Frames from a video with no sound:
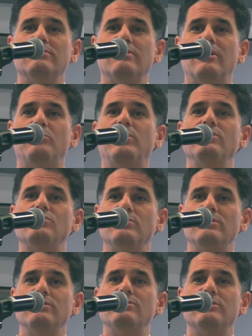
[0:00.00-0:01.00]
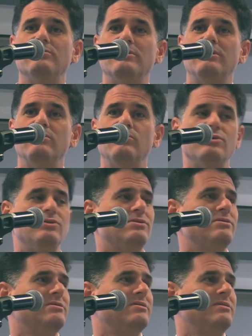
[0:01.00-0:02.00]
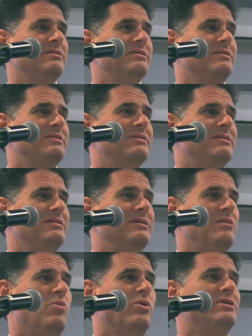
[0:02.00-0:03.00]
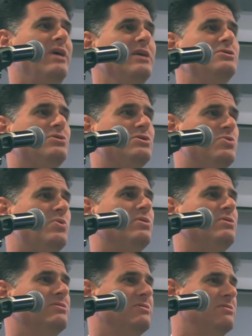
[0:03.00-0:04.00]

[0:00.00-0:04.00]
at peace with Egypt, and it was a more dangerous world